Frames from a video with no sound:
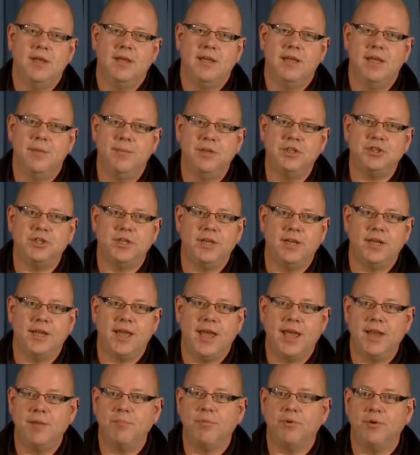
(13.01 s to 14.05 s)
Imaging
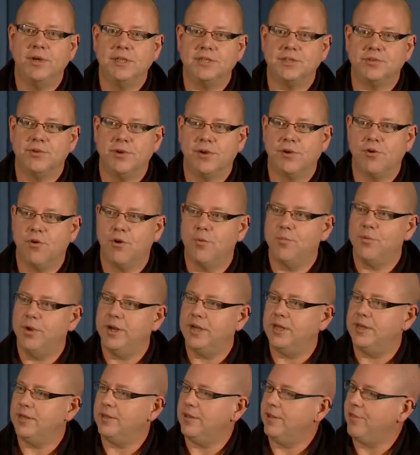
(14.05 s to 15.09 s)
endpoints are
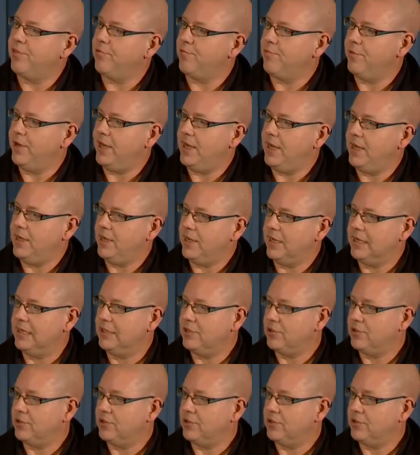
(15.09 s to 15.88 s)
incorporated into 3